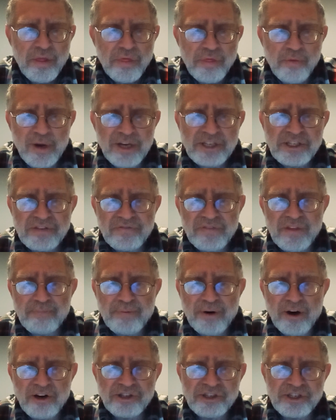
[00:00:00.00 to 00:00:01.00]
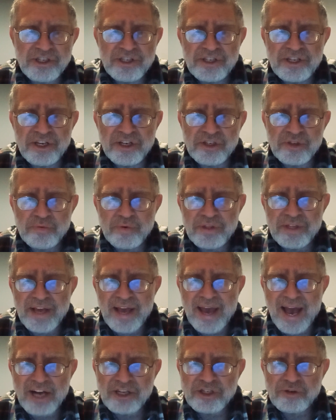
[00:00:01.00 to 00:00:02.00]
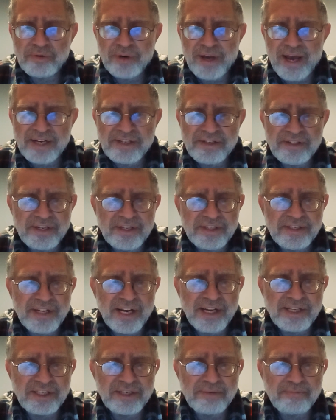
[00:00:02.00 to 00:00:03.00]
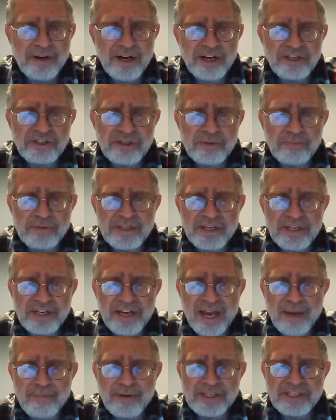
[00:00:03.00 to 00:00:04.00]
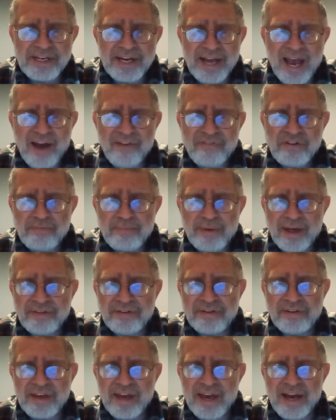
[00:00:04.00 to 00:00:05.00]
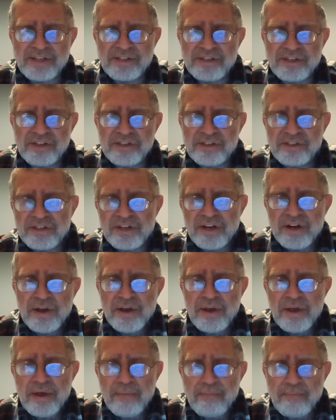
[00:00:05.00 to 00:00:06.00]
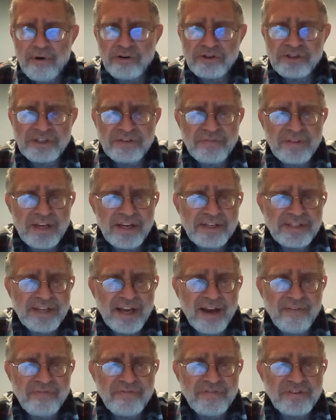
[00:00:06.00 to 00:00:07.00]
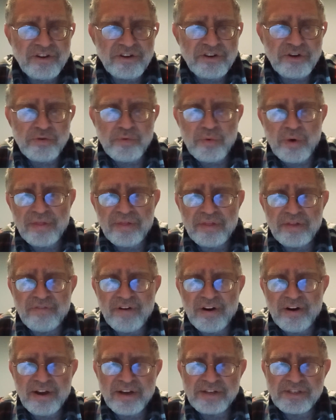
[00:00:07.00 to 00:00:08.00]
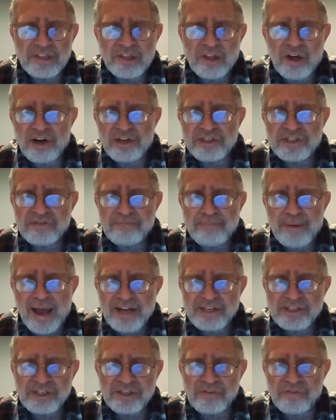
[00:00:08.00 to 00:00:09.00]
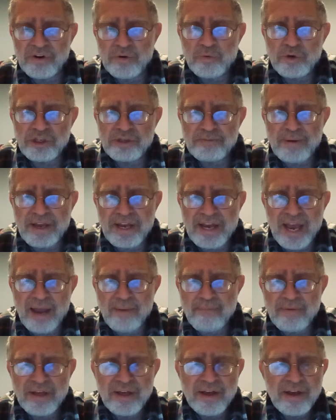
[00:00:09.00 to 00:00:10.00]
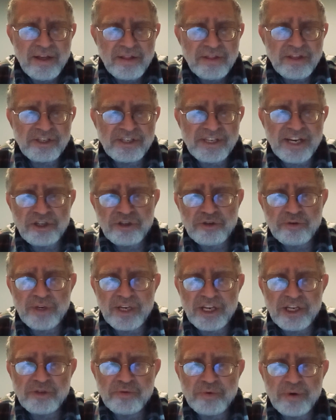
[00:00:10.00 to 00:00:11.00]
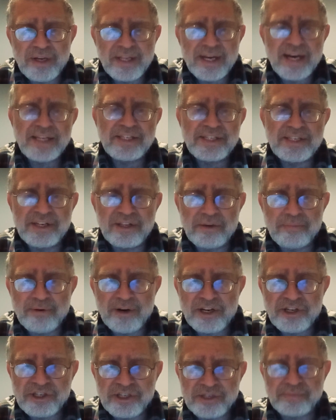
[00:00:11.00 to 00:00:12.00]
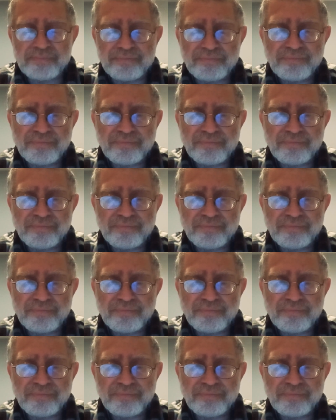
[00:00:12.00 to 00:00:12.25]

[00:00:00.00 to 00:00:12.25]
The rest of the Parsha deals with the actual Exodus and some customs that came as an aftermath to the Exodus. Most of these have to do with the various laws of Passover, which became the central Israelite celebration.